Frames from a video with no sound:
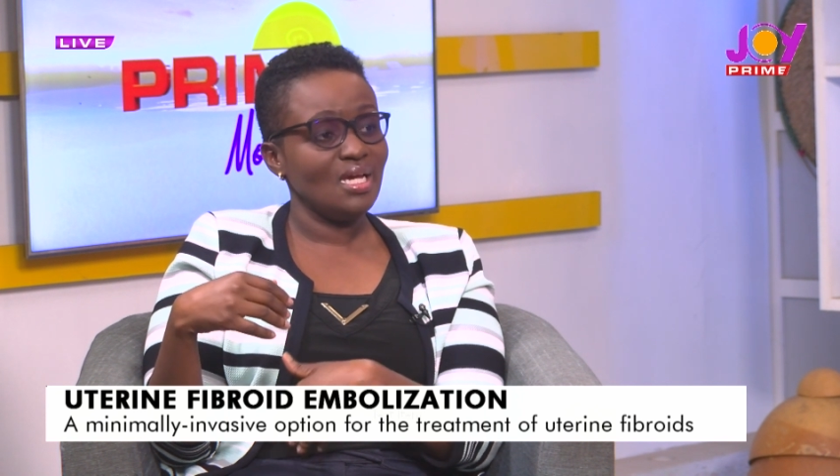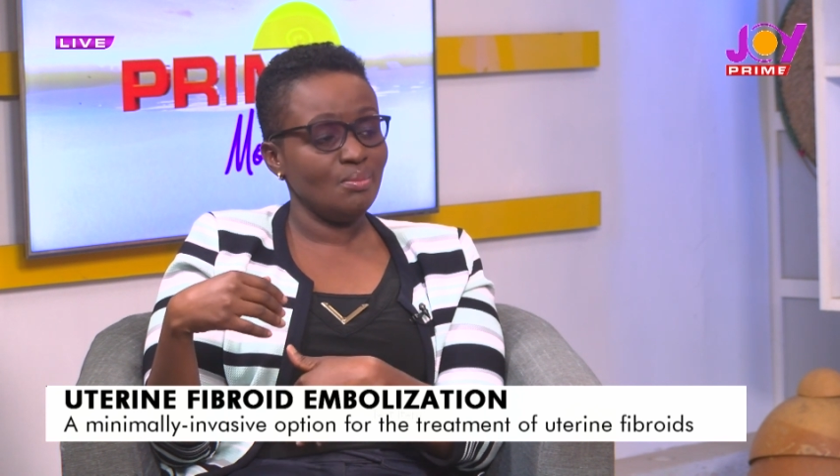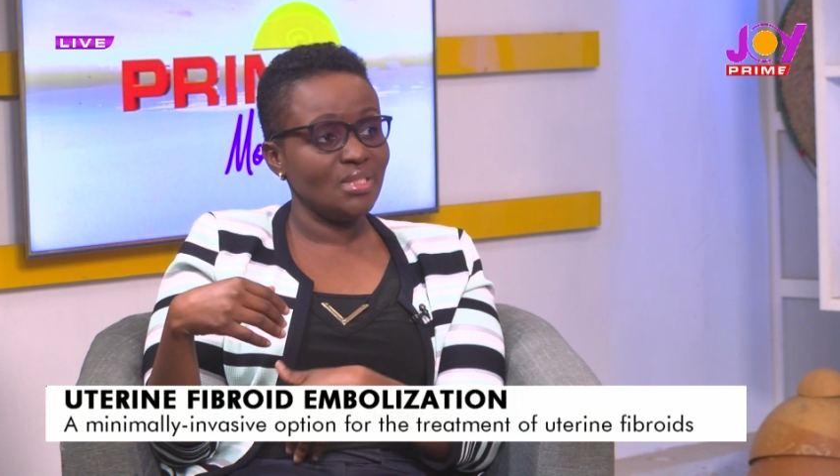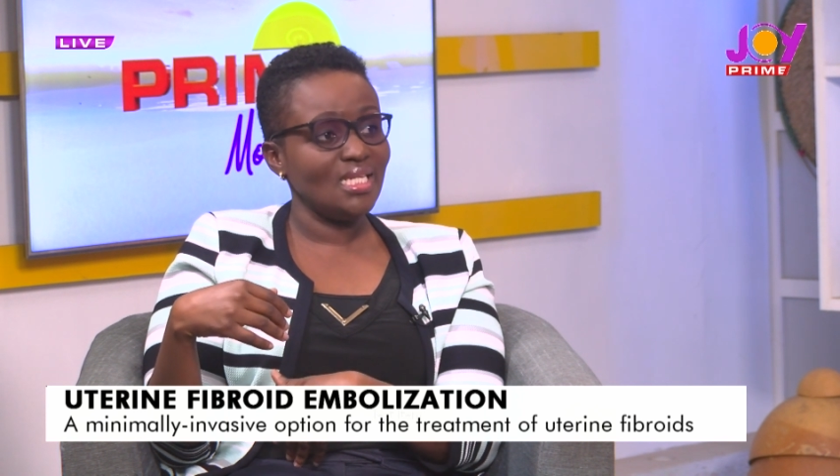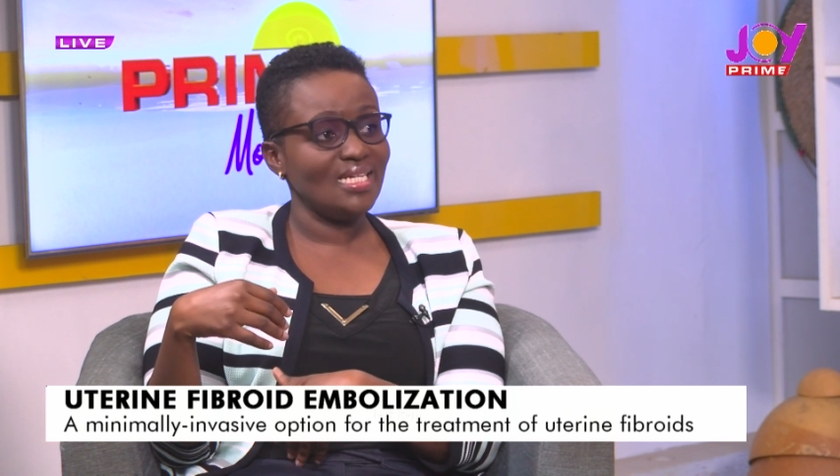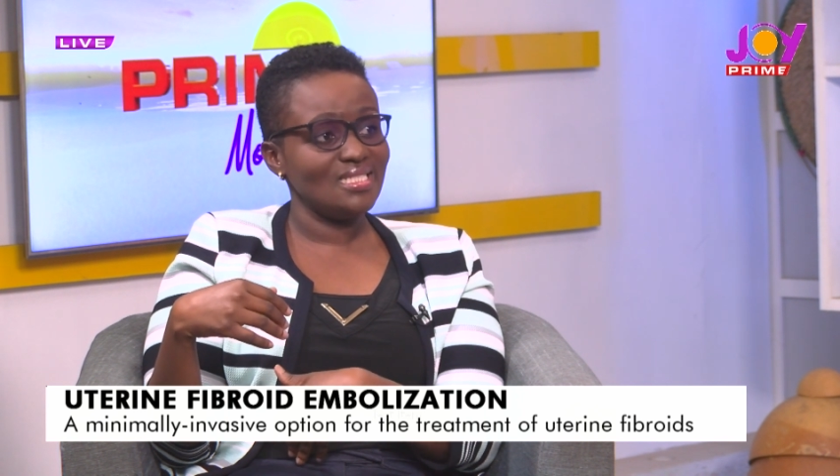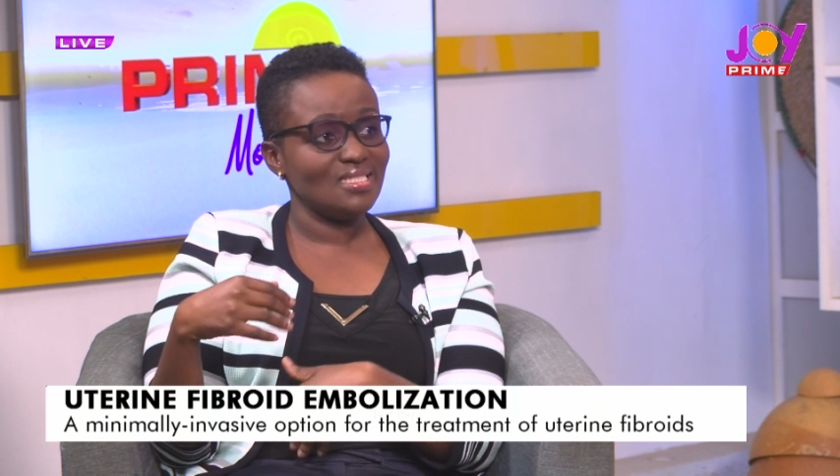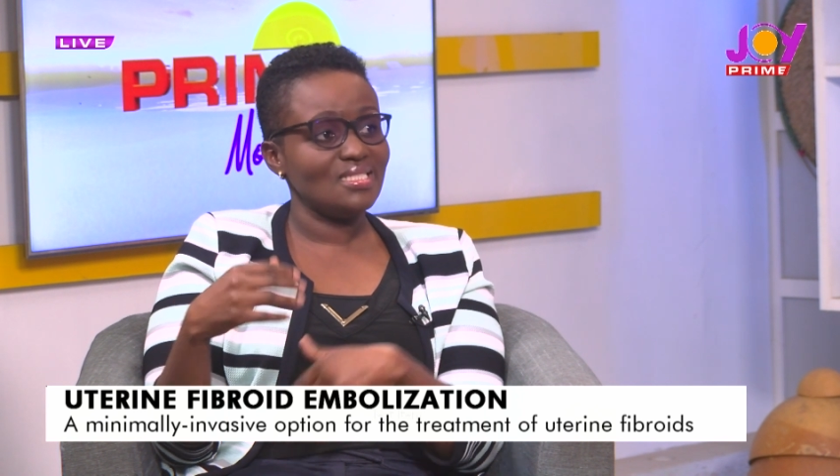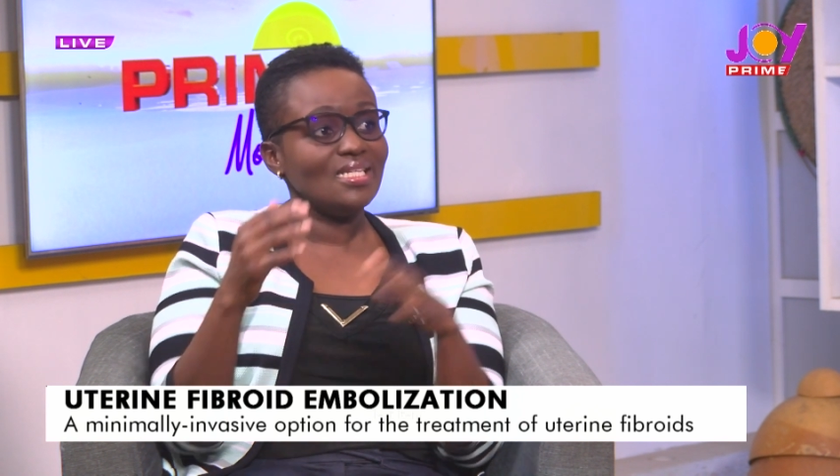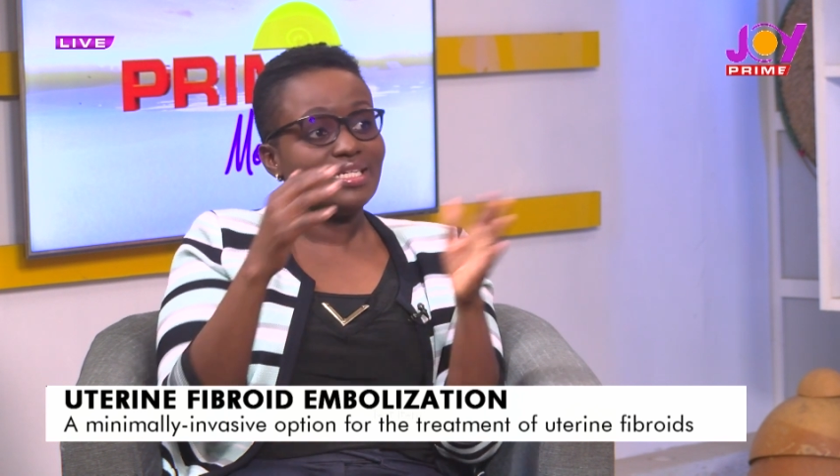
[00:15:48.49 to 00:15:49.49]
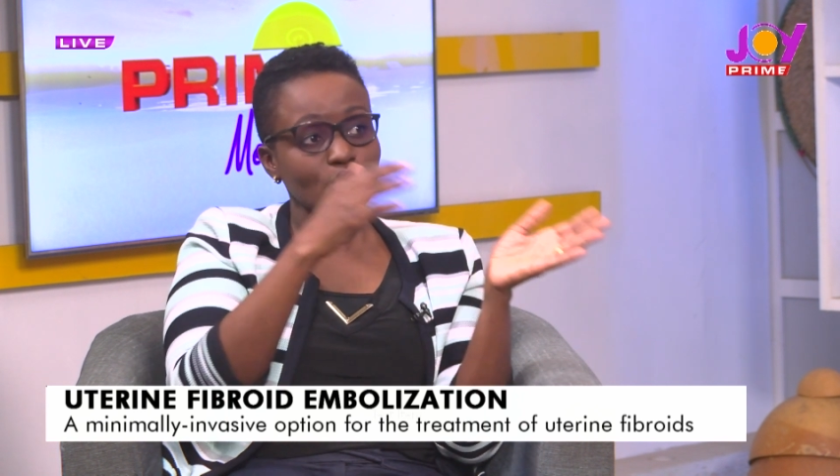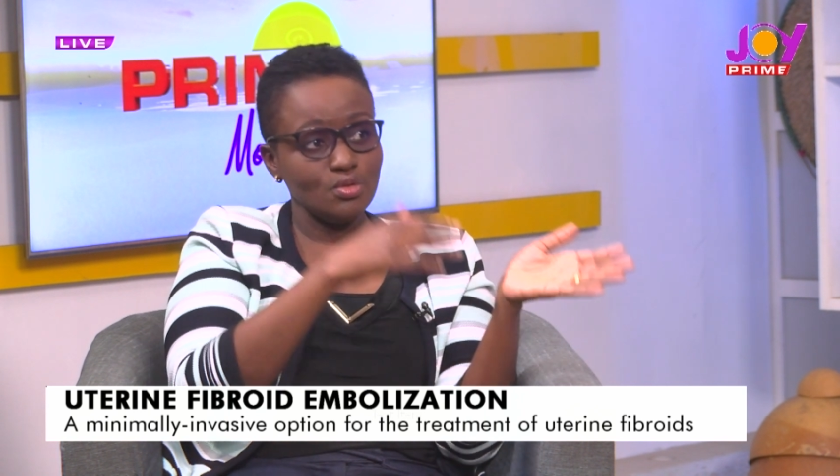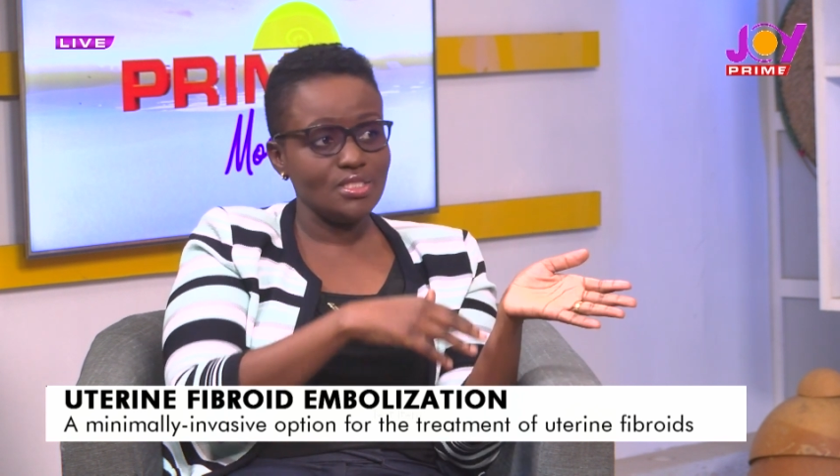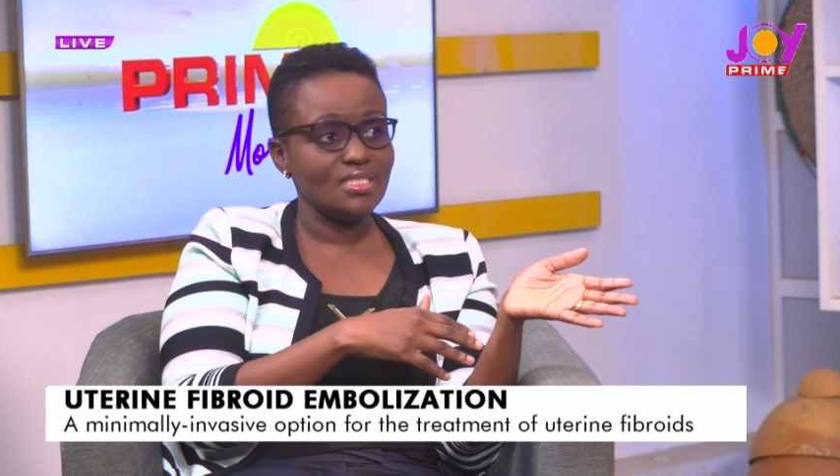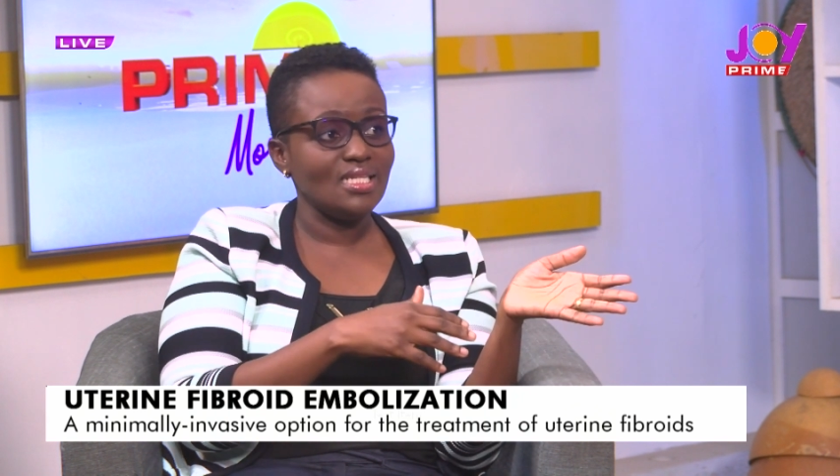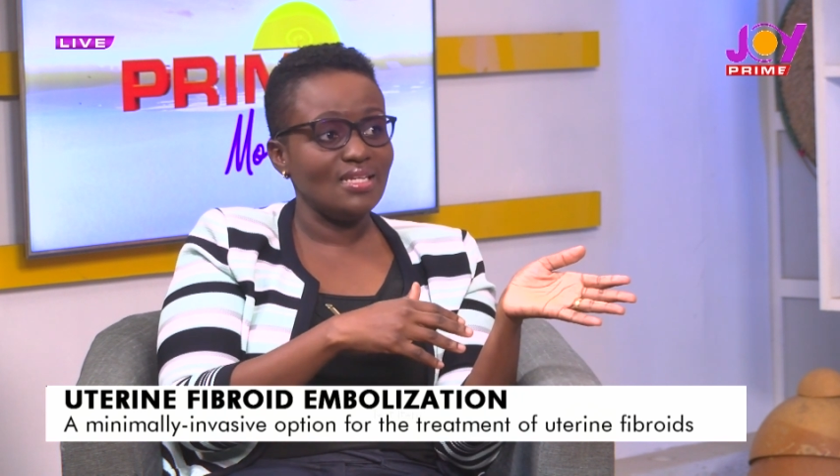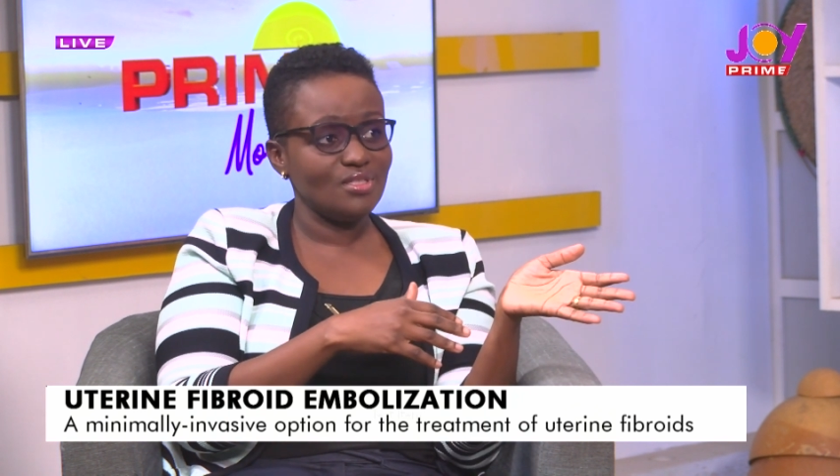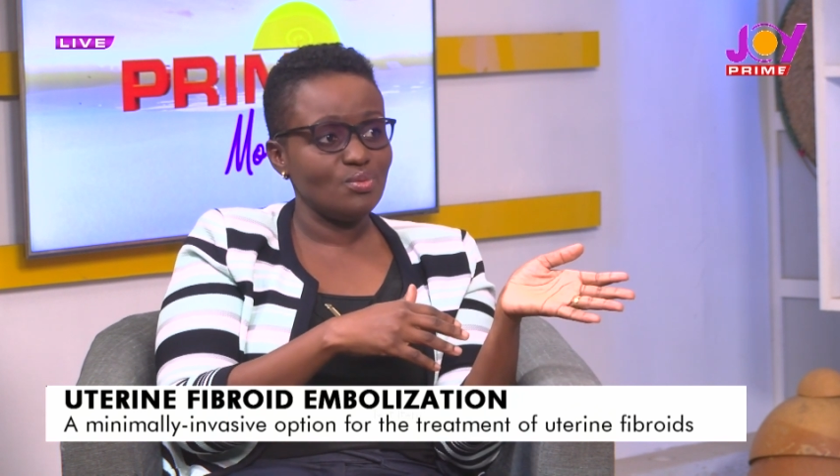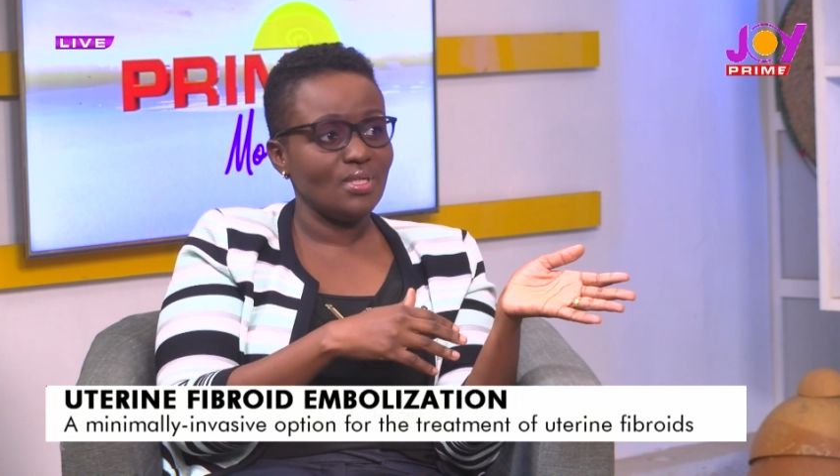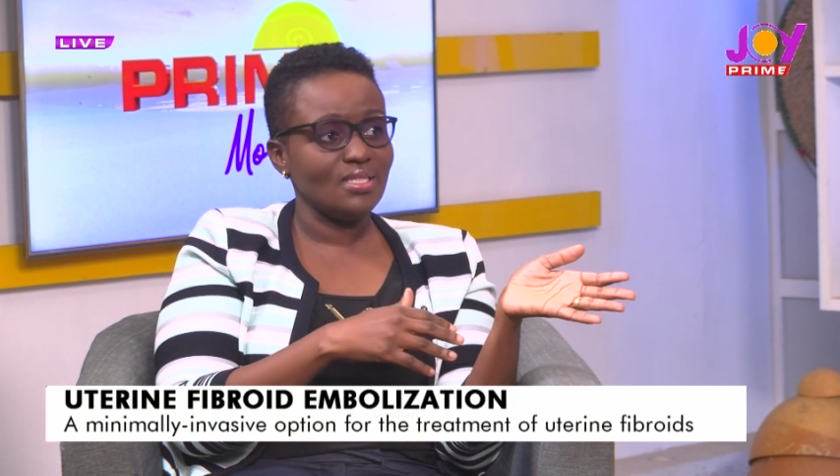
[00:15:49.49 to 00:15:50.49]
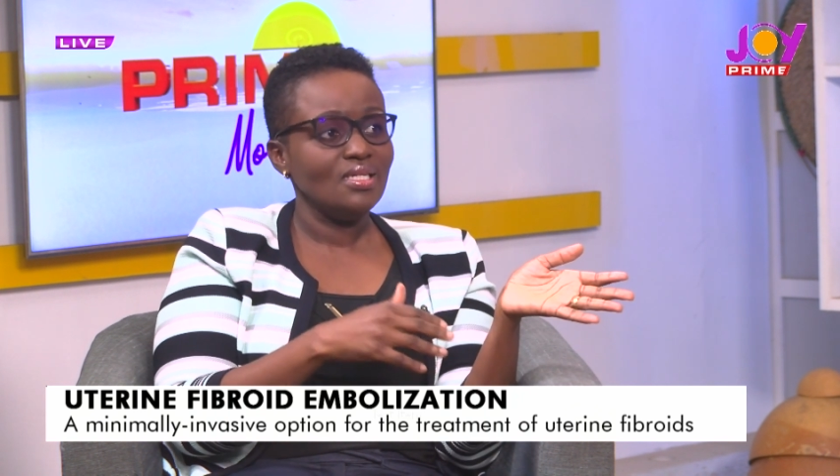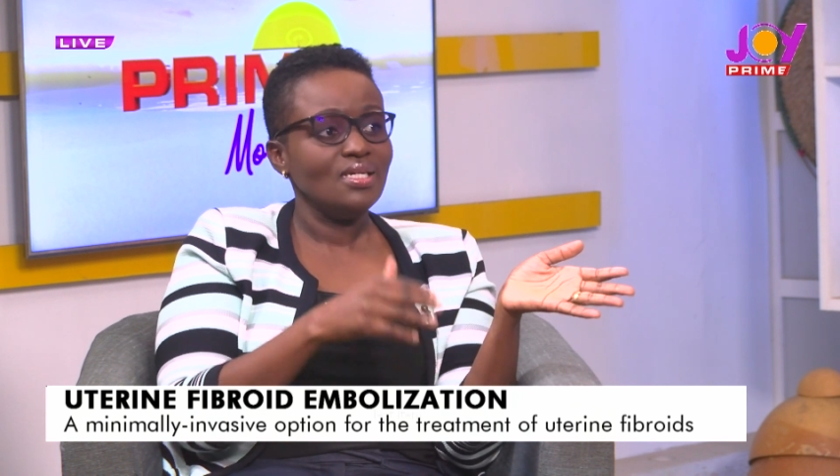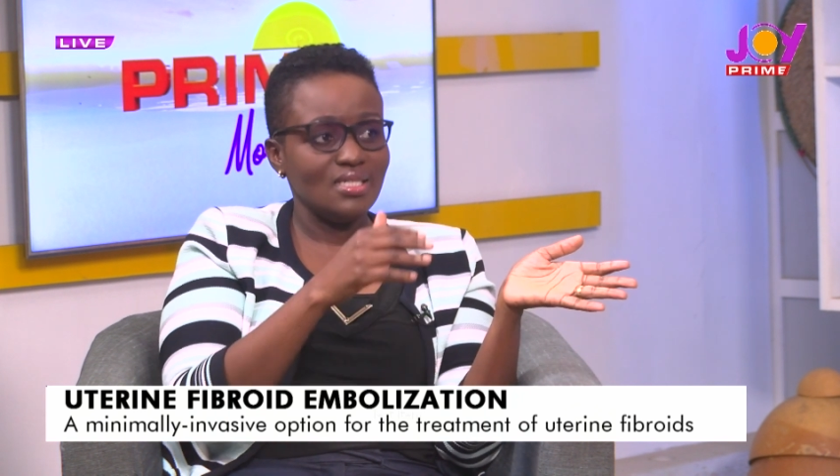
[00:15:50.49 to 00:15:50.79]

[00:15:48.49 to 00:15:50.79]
embolize it, and then go to the left one